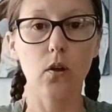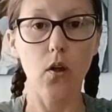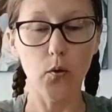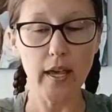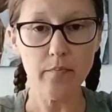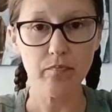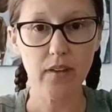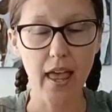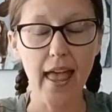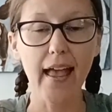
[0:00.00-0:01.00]
Okay?
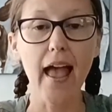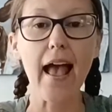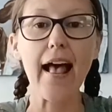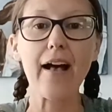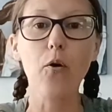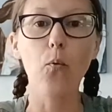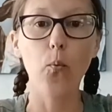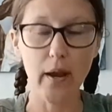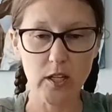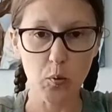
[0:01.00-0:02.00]

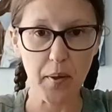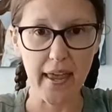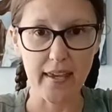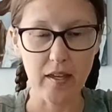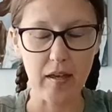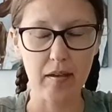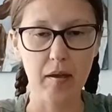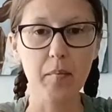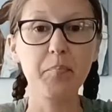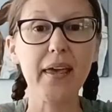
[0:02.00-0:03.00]
When you
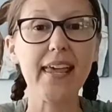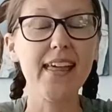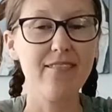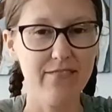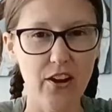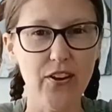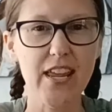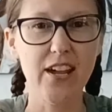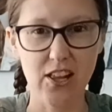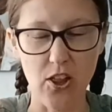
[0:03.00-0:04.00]
pay
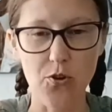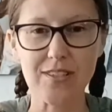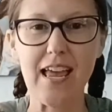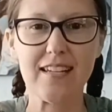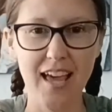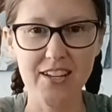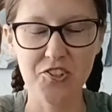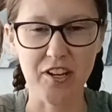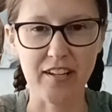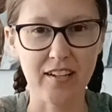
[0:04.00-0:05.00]
very close
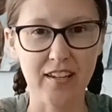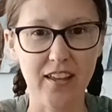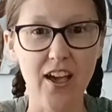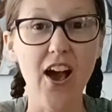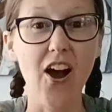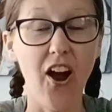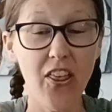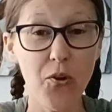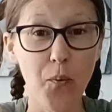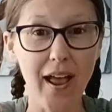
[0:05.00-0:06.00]
attention.
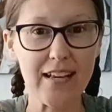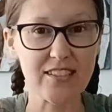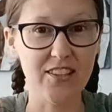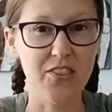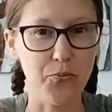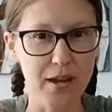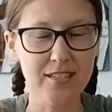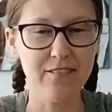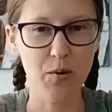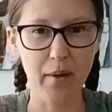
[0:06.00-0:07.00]
Otherwise, the
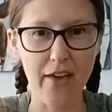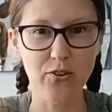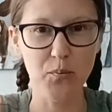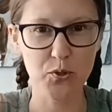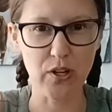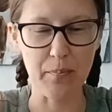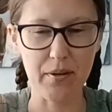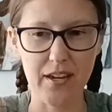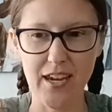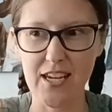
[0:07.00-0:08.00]
rest of your bathroom trip
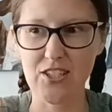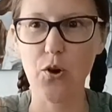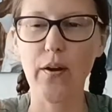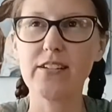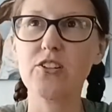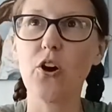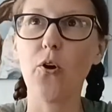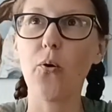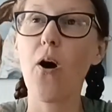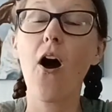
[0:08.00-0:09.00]
is going to
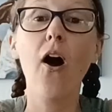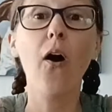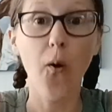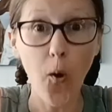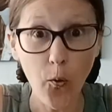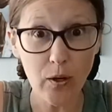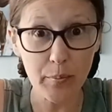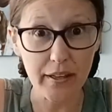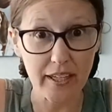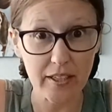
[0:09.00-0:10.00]
go
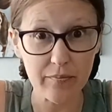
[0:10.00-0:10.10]
horribly.